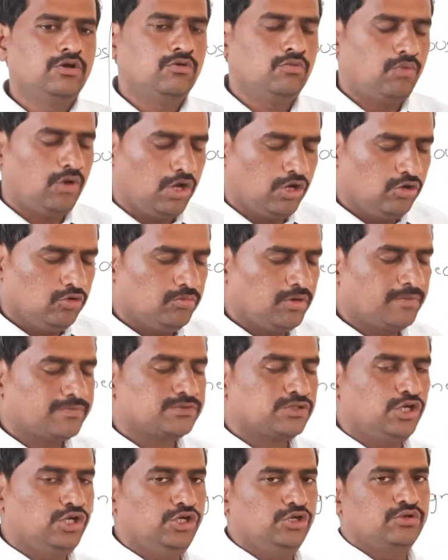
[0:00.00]
volume of
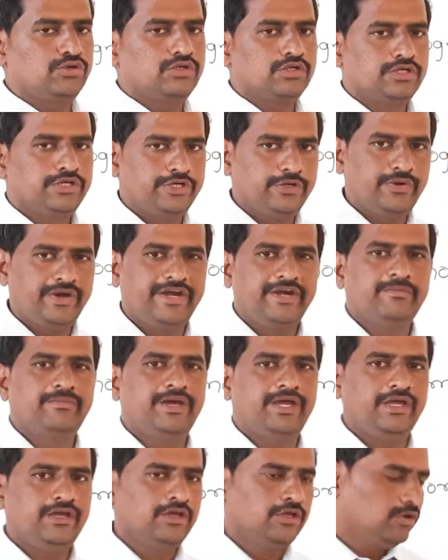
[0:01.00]
solute divided
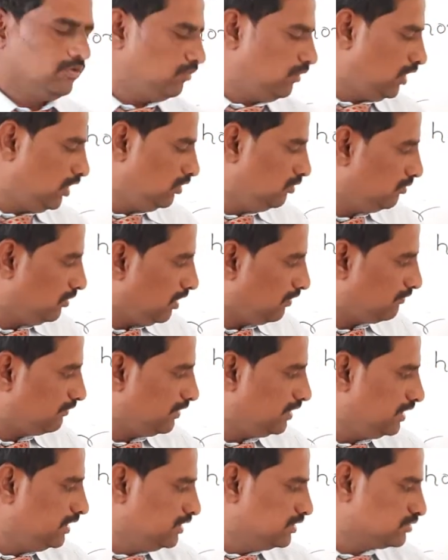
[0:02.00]
by volume
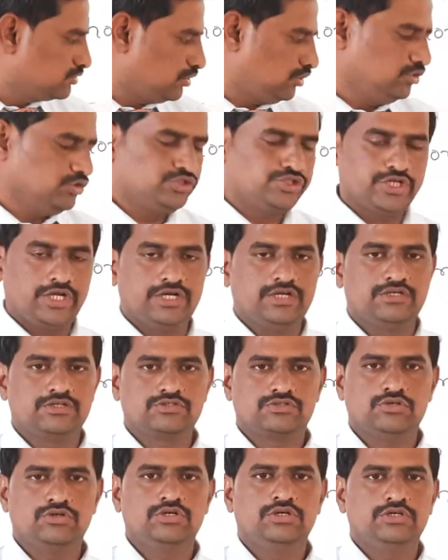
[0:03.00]
of
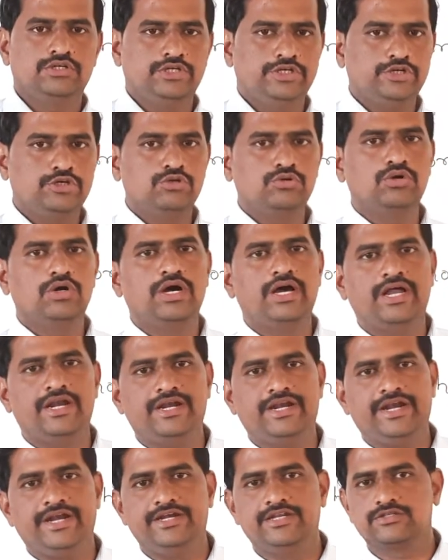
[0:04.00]
solution, so into
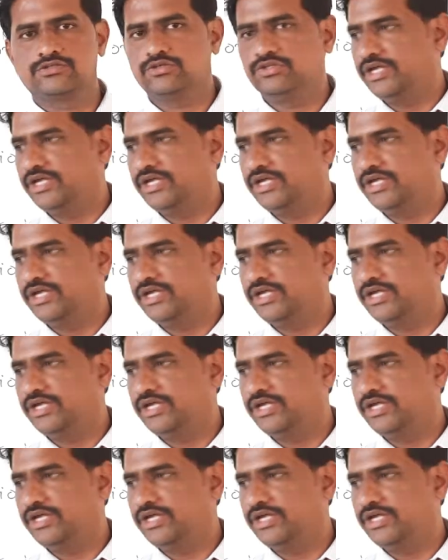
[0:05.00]
100.